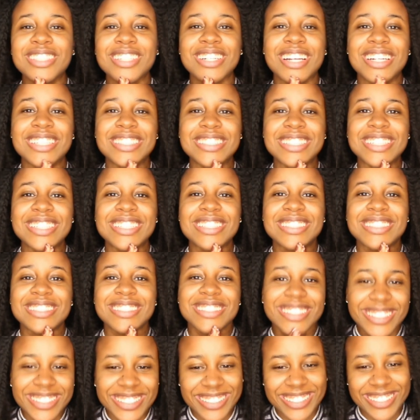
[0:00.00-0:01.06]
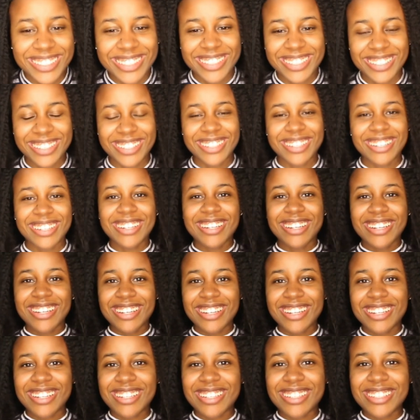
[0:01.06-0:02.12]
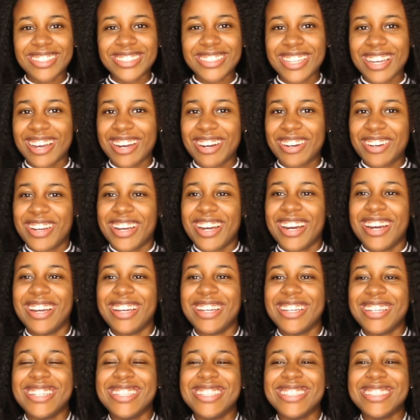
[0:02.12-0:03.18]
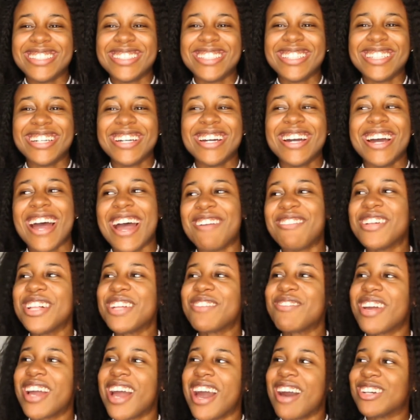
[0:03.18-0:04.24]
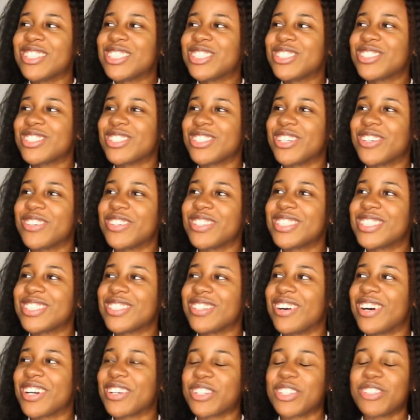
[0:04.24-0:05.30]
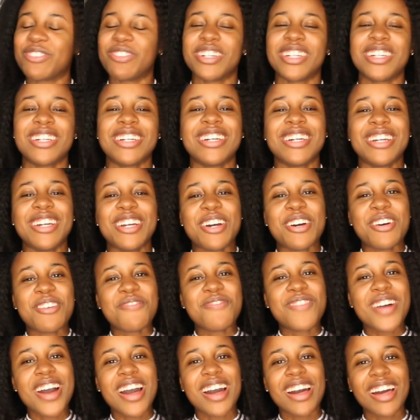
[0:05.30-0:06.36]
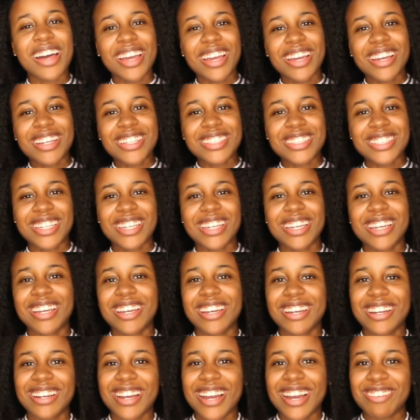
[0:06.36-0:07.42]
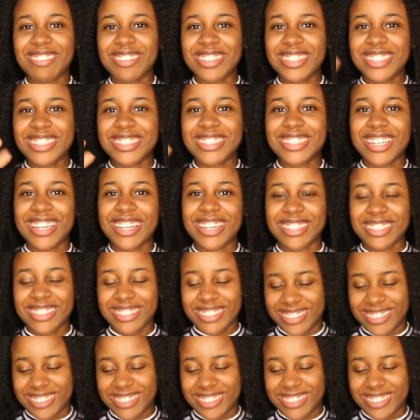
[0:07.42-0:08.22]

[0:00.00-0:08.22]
gracias. Ciao, guys. I feel like my outros are always so awkward, but bye. Take care. Have a good day.